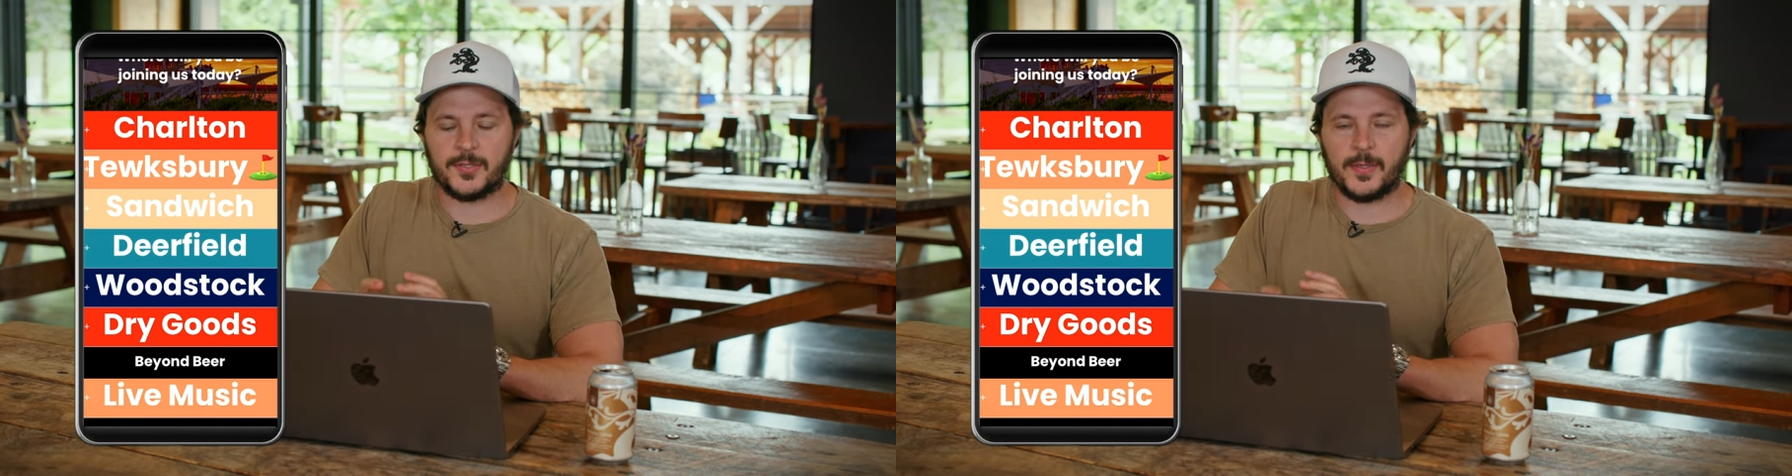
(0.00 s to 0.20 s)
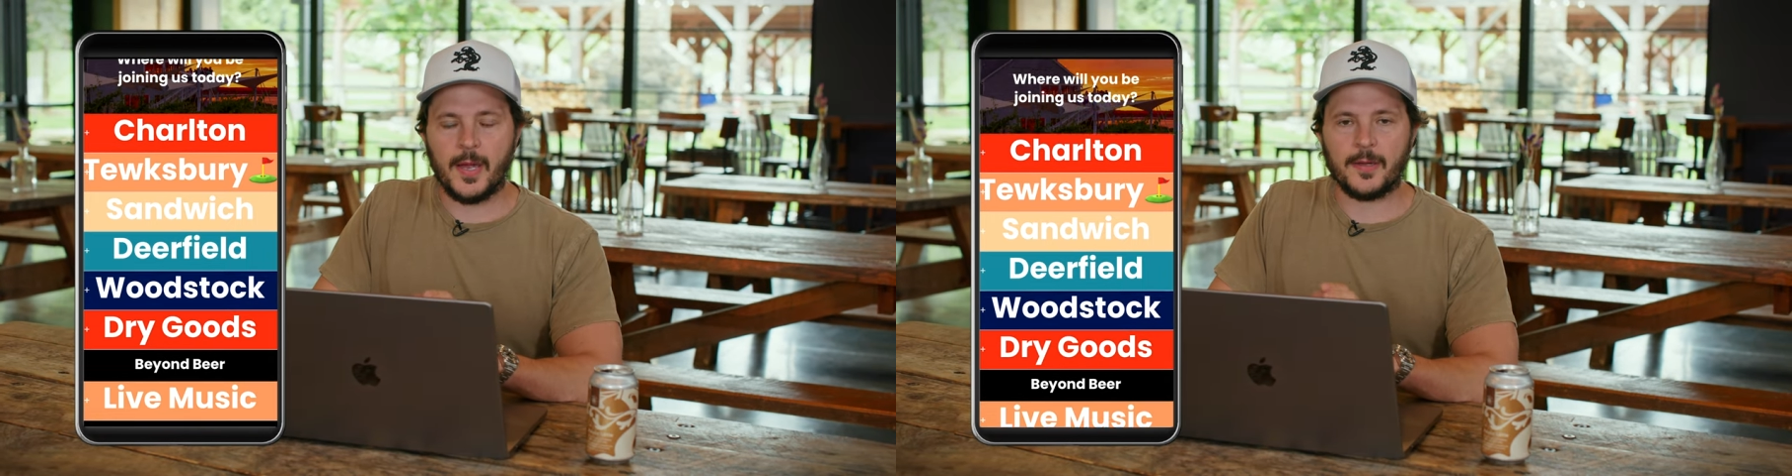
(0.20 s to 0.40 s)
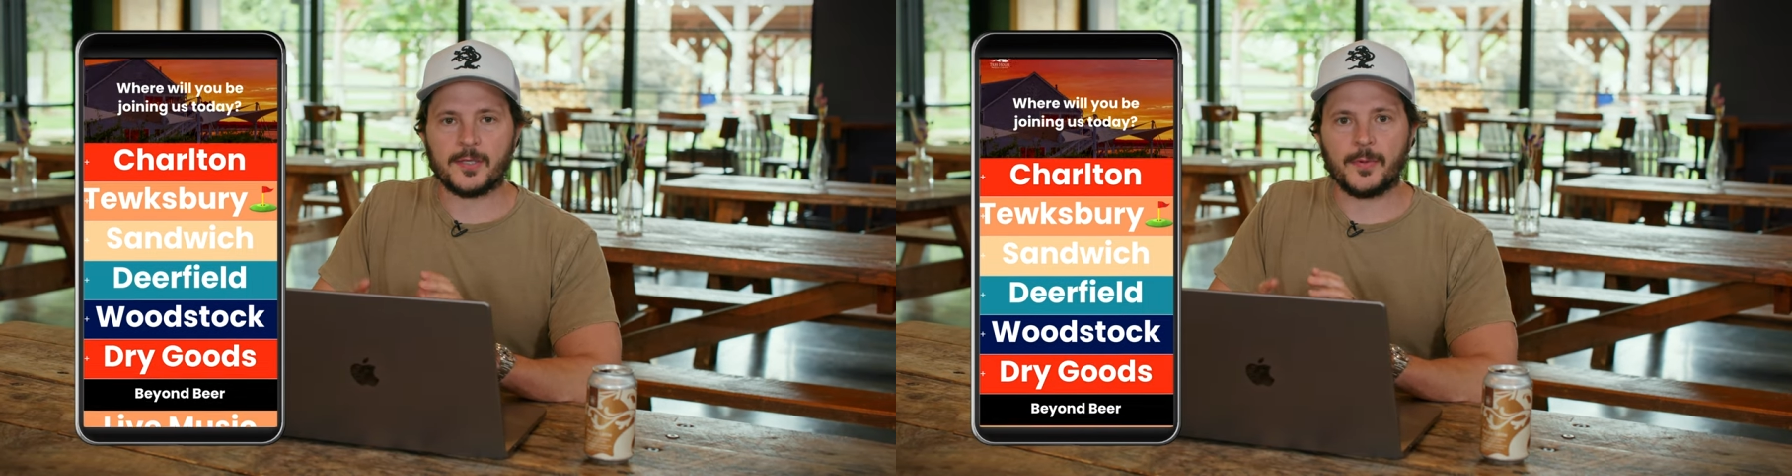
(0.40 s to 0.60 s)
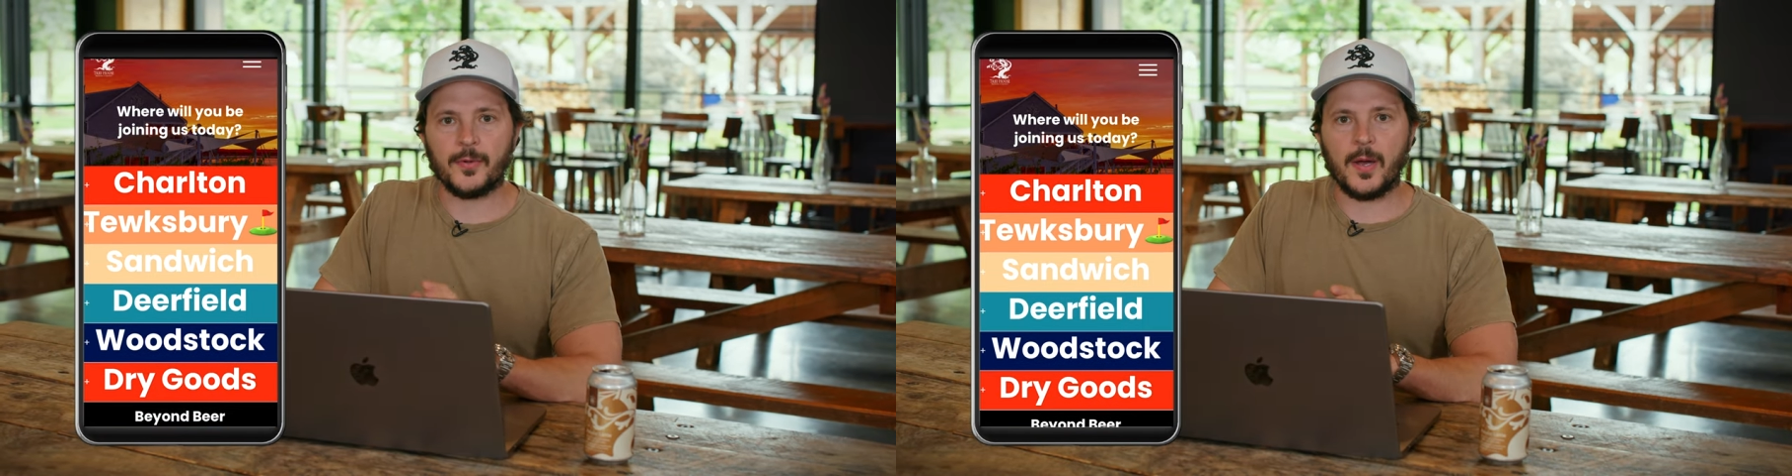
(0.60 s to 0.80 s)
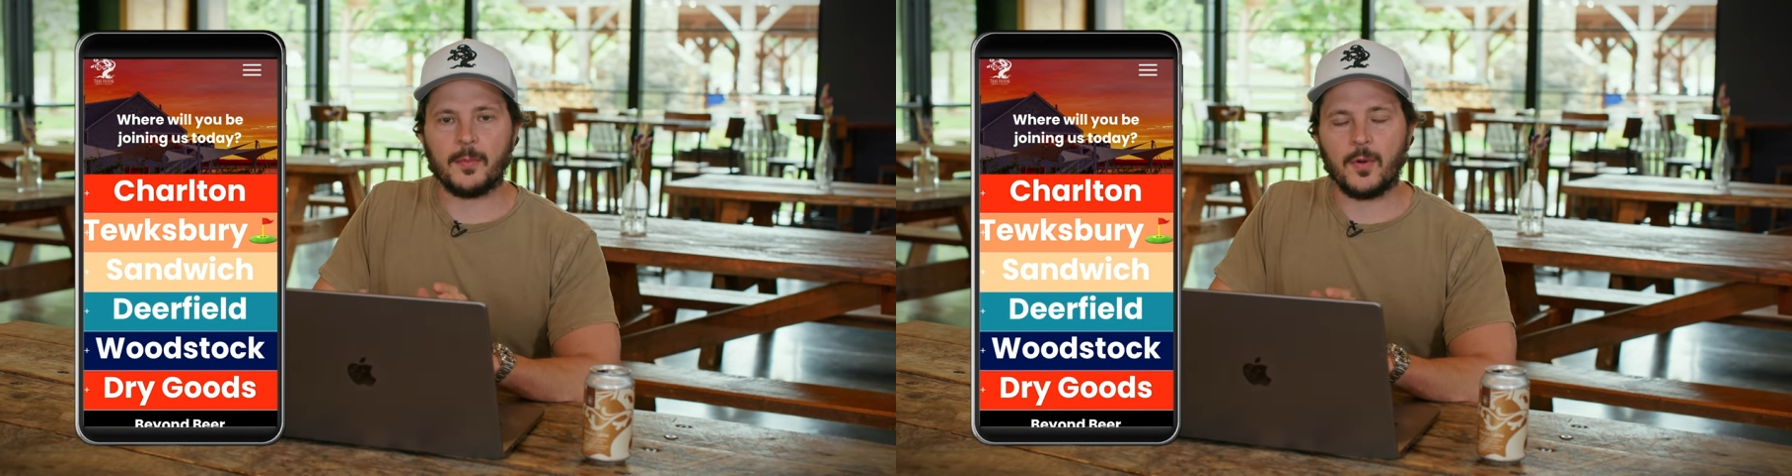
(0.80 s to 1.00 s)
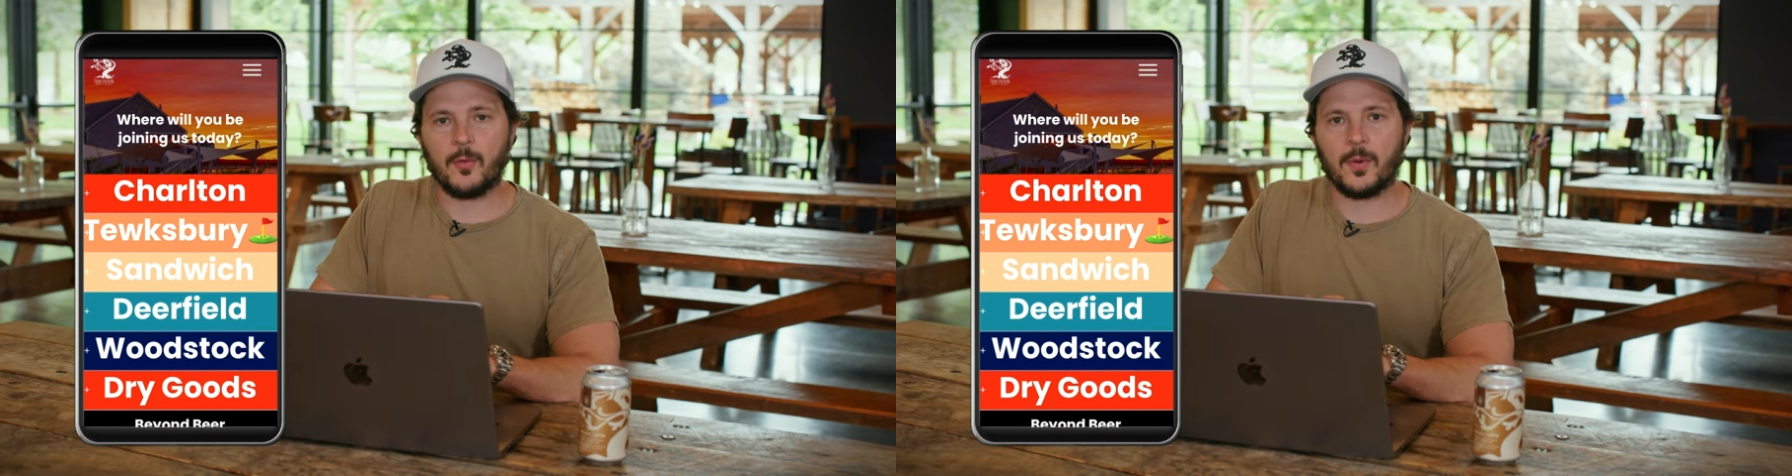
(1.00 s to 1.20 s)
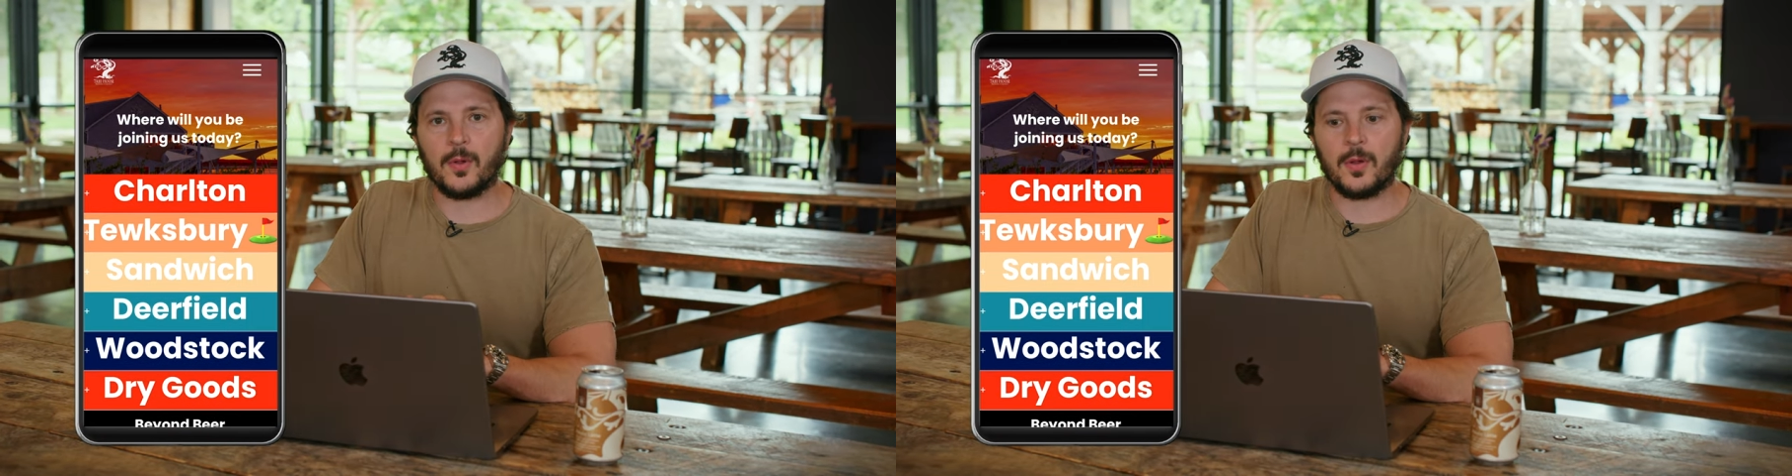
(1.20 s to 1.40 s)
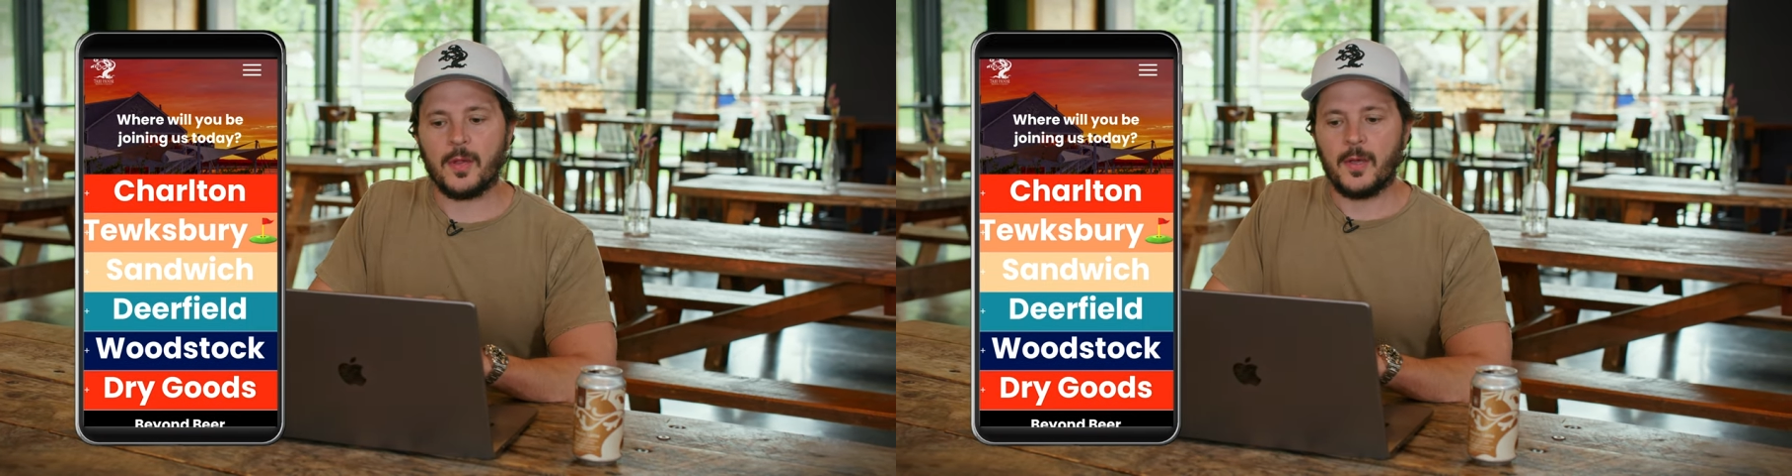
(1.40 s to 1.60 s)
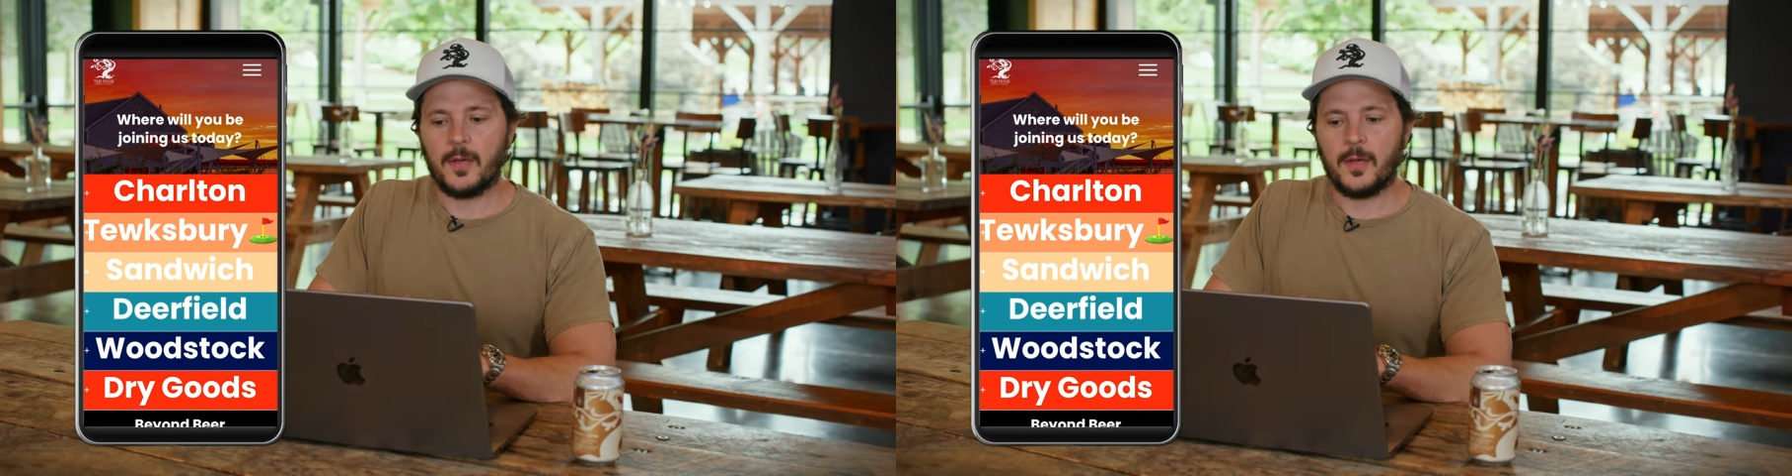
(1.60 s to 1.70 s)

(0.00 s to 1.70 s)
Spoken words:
Treehouse Brew on mobile,